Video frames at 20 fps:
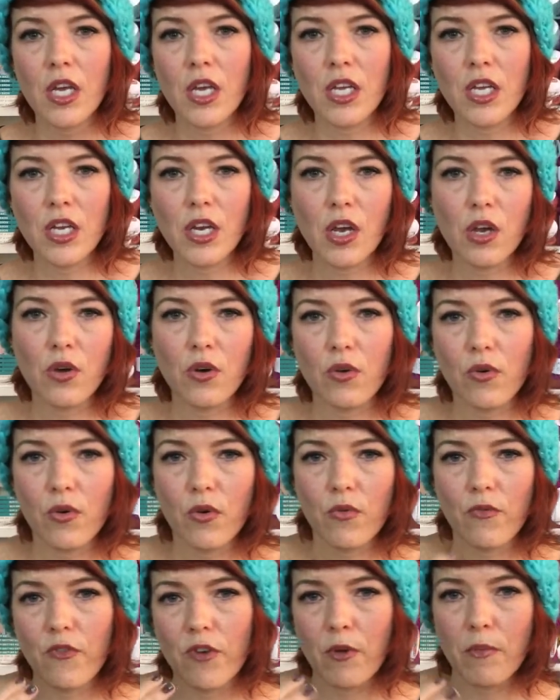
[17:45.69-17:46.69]
you know,
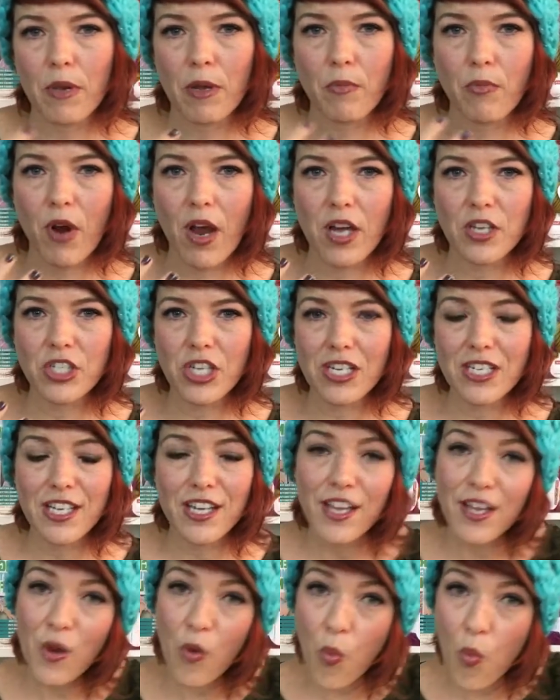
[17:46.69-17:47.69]
for a big project,
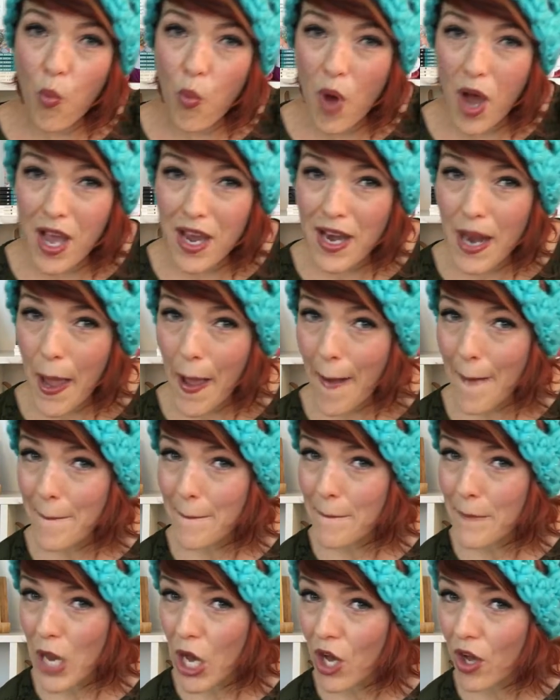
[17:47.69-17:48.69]
one
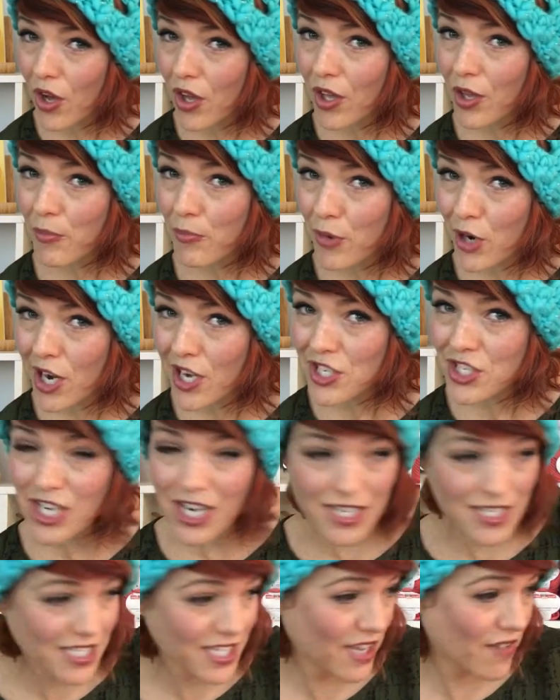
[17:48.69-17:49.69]
ball
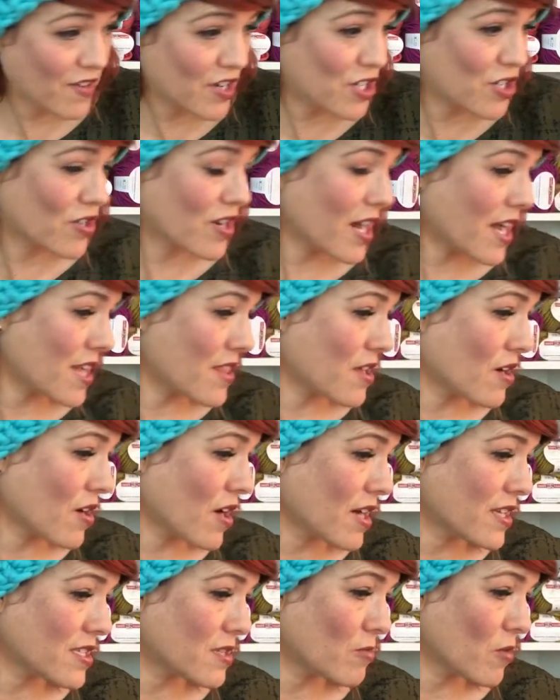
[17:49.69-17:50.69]
project. Give it a try. They're
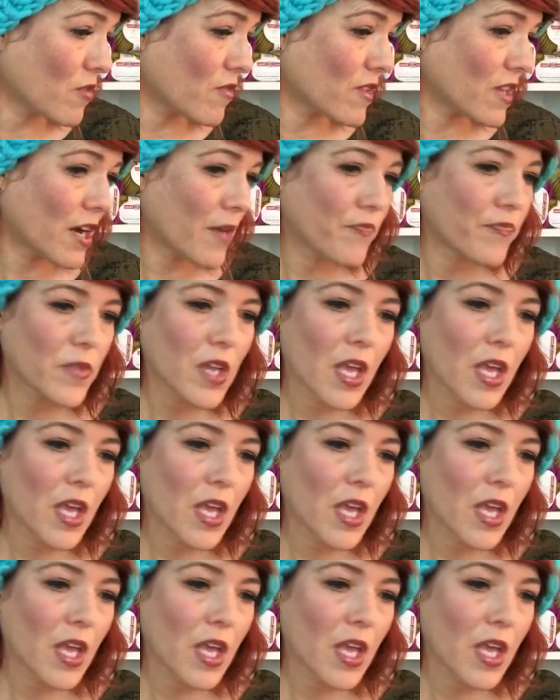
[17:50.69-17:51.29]
awesome over there.